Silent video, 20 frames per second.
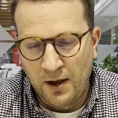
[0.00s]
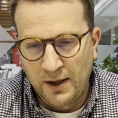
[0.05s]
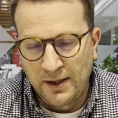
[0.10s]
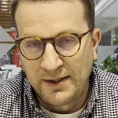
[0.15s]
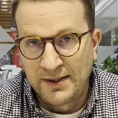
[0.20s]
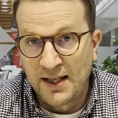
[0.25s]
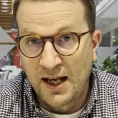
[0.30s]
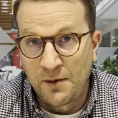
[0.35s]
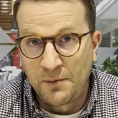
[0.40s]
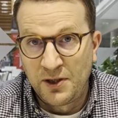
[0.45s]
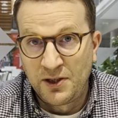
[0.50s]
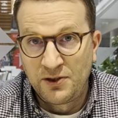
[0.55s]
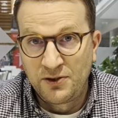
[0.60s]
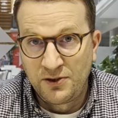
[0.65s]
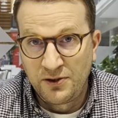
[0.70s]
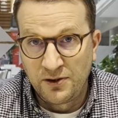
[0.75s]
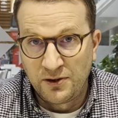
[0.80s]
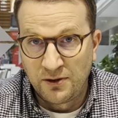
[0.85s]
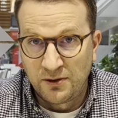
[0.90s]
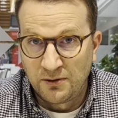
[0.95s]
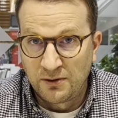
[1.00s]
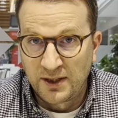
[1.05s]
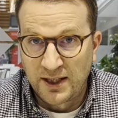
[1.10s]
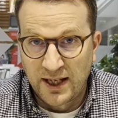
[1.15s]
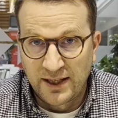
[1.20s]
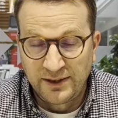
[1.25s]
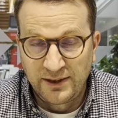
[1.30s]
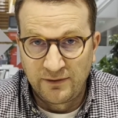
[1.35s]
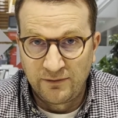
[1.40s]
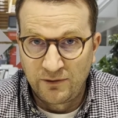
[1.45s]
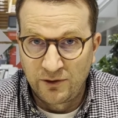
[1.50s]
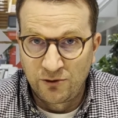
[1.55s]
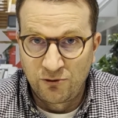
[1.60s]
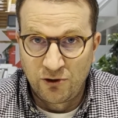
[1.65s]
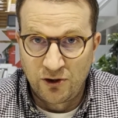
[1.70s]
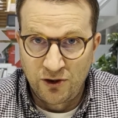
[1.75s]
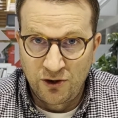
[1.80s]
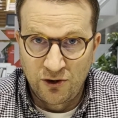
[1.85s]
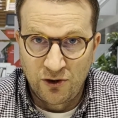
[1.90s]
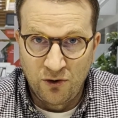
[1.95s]
damage to gas
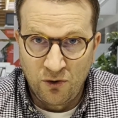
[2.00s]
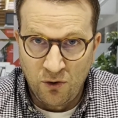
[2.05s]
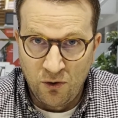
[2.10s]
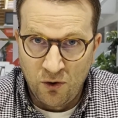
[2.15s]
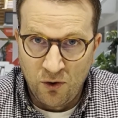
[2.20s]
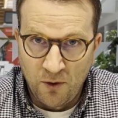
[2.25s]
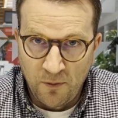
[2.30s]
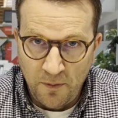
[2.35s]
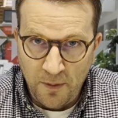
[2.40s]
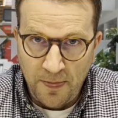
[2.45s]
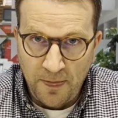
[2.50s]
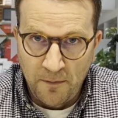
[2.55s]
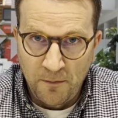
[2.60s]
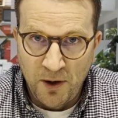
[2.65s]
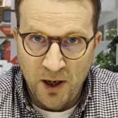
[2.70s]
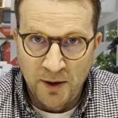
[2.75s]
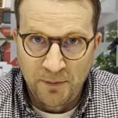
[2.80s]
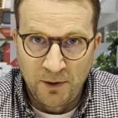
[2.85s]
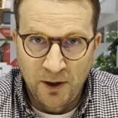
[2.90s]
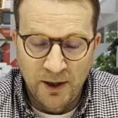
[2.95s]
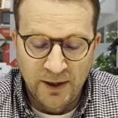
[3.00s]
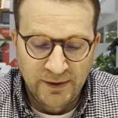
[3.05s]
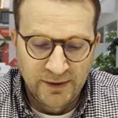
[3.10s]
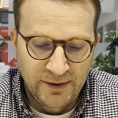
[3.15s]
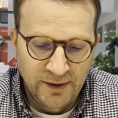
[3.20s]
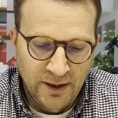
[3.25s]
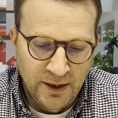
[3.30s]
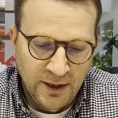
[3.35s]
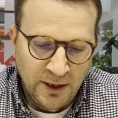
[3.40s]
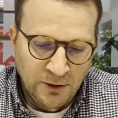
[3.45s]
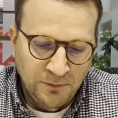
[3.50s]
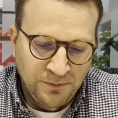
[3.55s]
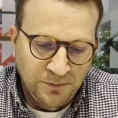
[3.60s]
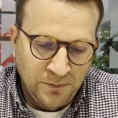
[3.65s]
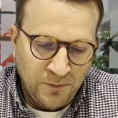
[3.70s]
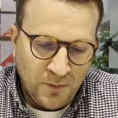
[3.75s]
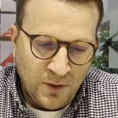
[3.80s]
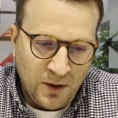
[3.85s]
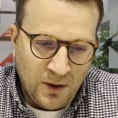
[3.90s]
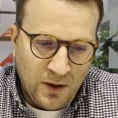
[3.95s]
infrastructure or pipelines,
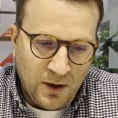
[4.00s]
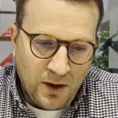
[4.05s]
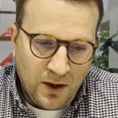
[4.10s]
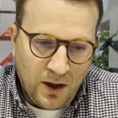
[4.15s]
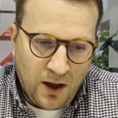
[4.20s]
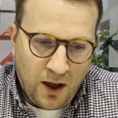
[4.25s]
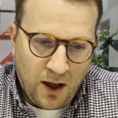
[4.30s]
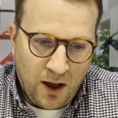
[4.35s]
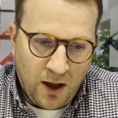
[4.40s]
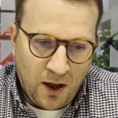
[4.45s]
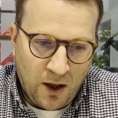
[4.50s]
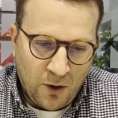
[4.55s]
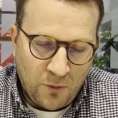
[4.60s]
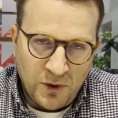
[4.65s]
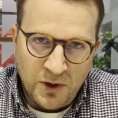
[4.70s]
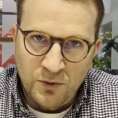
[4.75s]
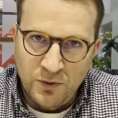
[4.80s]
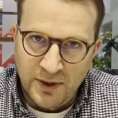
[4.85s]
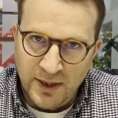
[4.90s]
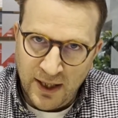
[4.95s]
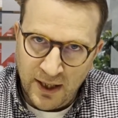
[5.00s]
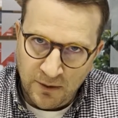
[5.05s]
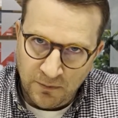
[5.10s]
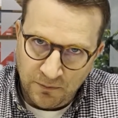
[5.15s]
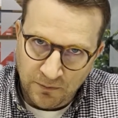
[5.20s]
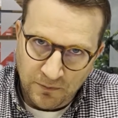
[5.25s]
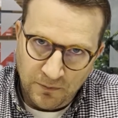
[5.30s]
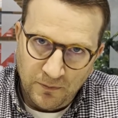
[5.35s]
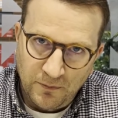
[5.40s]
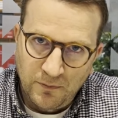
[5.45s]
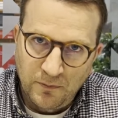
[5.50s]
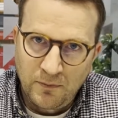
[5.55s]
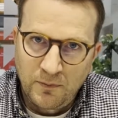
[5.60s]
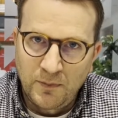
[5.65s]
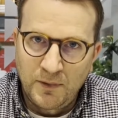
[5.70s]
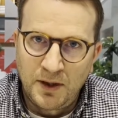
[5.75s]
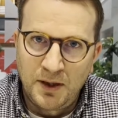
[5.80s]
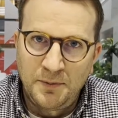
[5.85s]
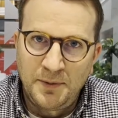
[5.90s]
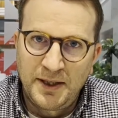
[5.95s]
which would then
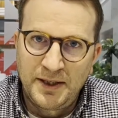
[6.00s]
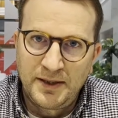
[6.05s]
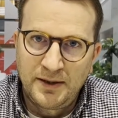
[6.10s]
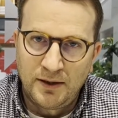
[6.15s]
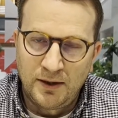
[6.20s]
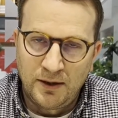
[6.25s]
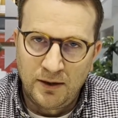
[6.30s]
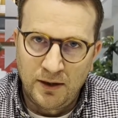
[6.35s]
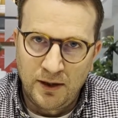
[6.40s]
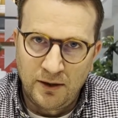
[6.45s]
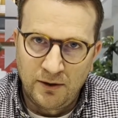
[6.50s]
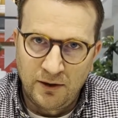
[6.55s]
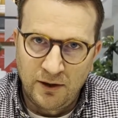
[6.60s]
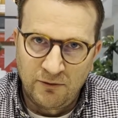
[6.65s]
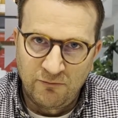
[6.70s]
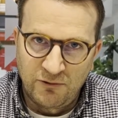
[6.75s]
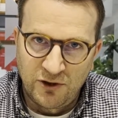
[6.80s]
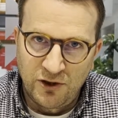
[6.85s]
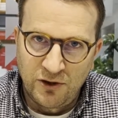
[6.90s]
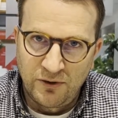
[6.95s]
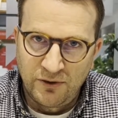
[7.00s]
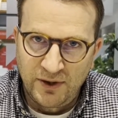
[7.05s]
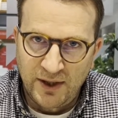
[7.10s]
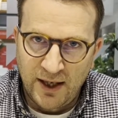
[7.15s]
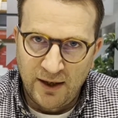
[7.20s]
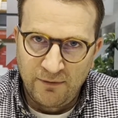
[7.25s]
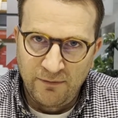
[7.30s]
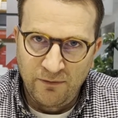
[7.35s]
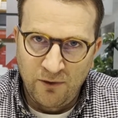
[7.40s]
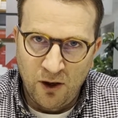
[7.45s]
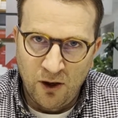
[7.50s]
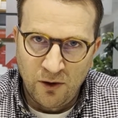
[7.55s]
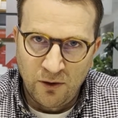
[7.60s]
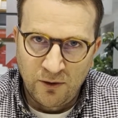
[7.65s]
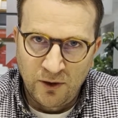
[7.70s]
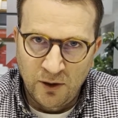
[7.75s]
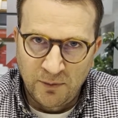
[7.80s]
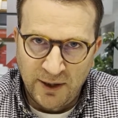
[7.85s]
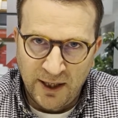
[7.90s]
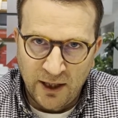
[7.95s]
limit and reduce that flow
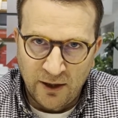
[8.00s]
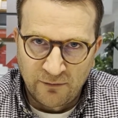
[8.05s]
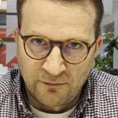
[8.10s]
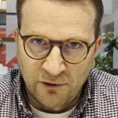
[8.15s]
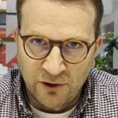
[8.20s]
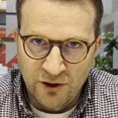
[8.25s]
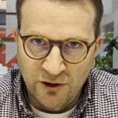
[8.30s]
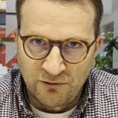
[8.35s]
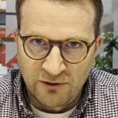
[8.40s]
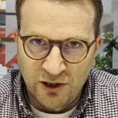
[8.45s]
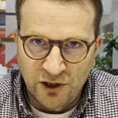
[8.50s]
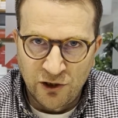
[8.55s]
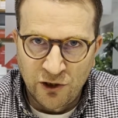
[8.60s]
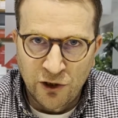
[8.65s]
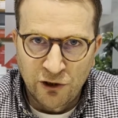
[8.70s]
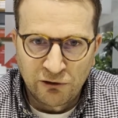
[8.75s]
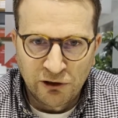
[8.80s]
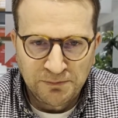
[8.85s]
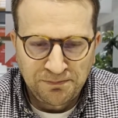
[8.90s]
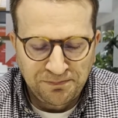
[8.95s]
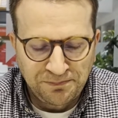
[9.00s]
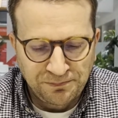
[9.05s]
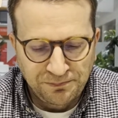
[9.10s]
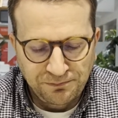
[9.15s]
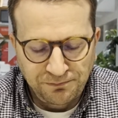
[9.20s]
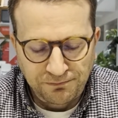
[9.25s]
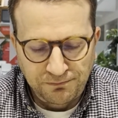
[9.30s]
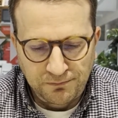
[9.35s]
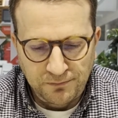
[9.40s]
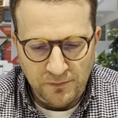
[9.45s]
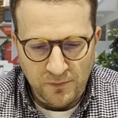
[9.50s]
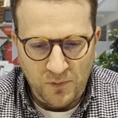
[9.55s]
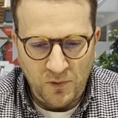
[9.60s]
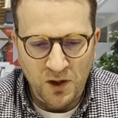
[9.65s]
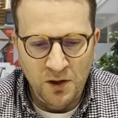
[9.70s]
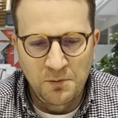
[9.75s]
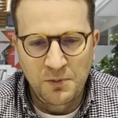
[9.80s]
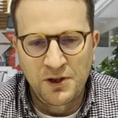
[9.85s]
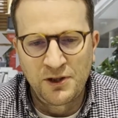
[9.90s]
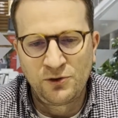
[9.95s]
coming out of Russia into Europe.
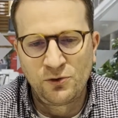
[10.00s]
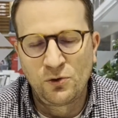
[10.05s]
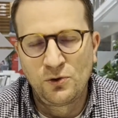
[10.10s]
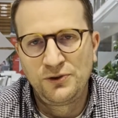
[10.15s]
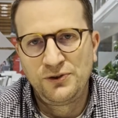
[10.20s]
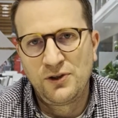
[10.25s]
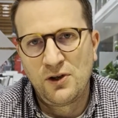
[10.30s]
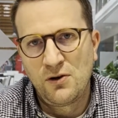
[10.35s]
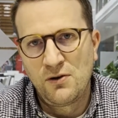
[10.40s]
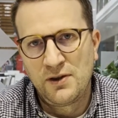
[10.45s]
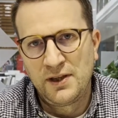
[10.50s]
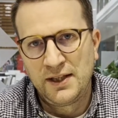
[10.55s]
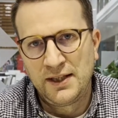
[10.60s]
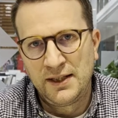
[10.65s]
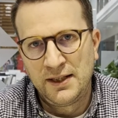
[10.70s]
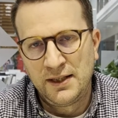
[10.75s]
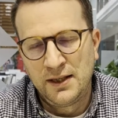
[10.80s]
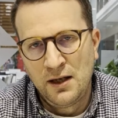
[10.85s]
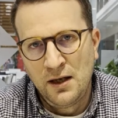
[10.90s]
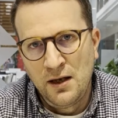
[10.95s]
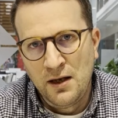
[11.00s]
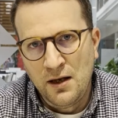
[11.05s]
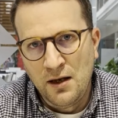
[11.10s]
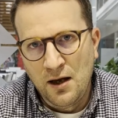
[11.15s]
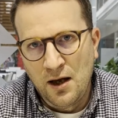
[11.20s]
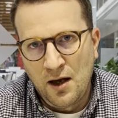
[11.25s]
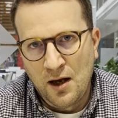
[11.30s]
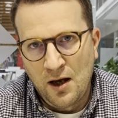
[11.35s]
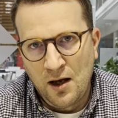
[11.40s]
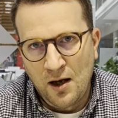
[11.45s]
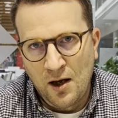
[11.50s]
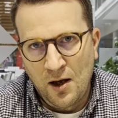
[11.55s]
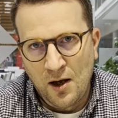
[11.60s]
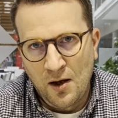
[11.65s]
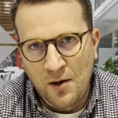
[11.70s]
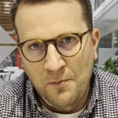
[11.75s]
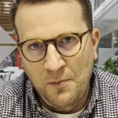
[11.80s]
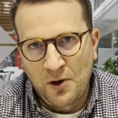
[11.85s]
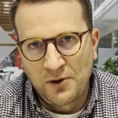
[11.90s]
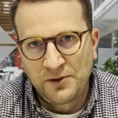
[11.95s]
But there's also the
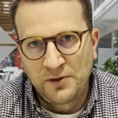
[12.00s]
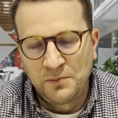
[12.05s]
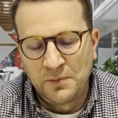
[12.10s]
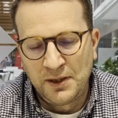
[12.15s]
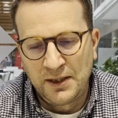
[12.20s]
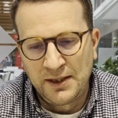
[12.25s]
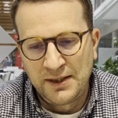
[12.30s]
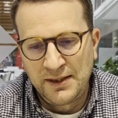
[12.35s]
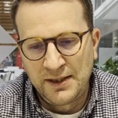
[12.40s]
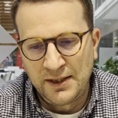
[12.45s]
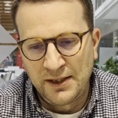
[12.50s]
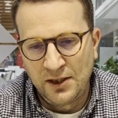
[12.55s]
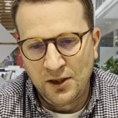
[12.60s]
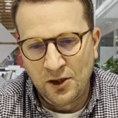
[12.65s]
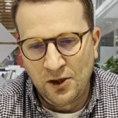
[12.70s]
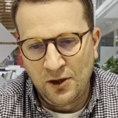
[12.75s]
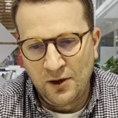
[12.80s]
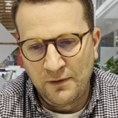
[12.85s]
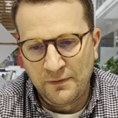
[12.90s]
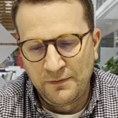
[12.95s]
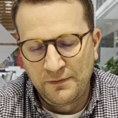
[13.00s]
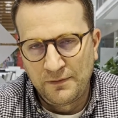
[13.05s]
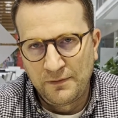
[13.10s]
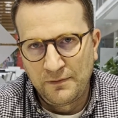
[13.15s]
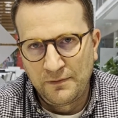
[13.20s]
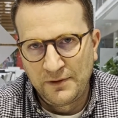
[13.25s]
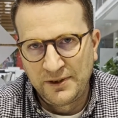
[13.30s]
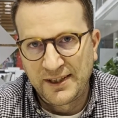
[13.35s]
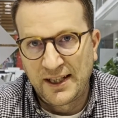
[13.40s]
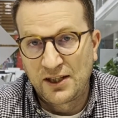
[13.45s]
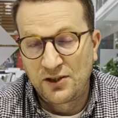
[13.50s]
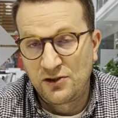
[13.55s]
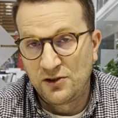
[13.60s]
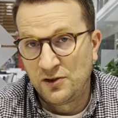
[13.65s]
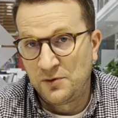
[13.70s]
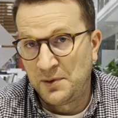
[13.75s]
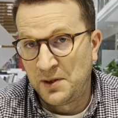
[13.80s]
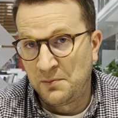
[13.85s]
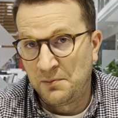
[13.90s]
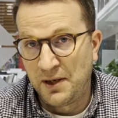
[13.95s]
possibility of sanctions
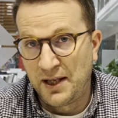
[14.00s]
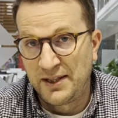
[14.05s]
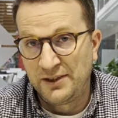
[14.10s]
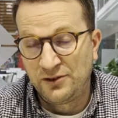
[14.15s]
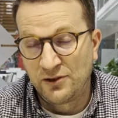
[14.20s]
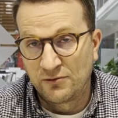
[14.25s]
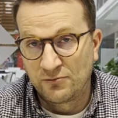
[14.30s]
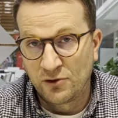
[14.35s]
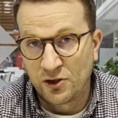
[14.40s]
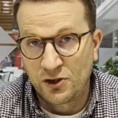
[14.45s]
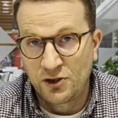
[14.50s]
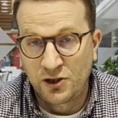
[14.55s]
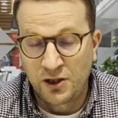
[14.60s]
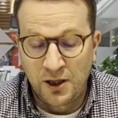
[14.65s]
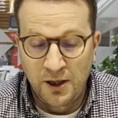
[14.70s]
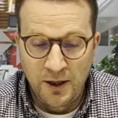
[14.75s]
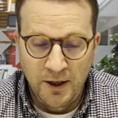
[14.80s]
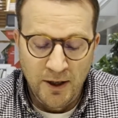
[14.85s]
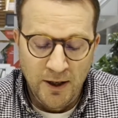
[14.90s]
being placed on Russia,